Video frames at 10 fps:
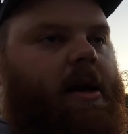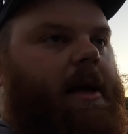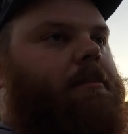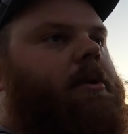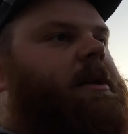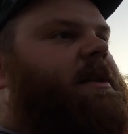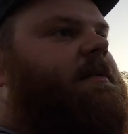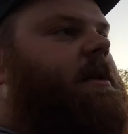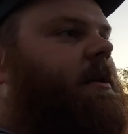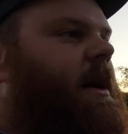I'm putting this
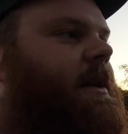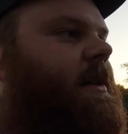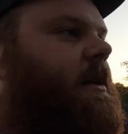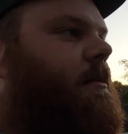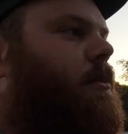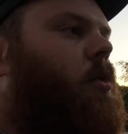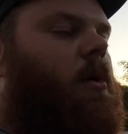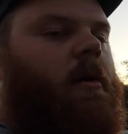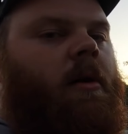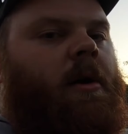video out there
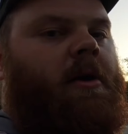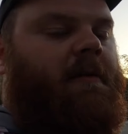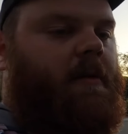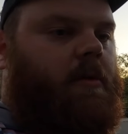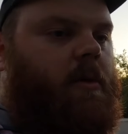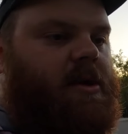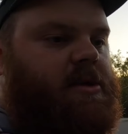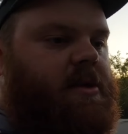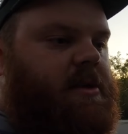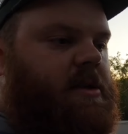more for
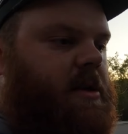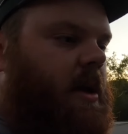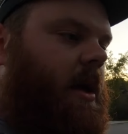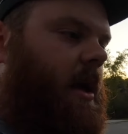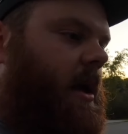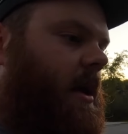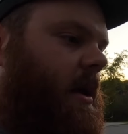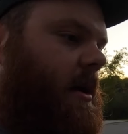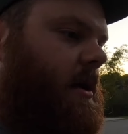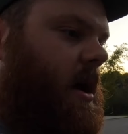questions and
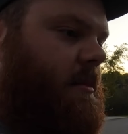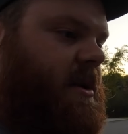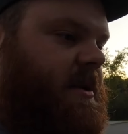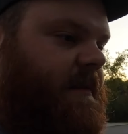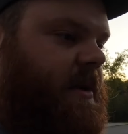uh, comments.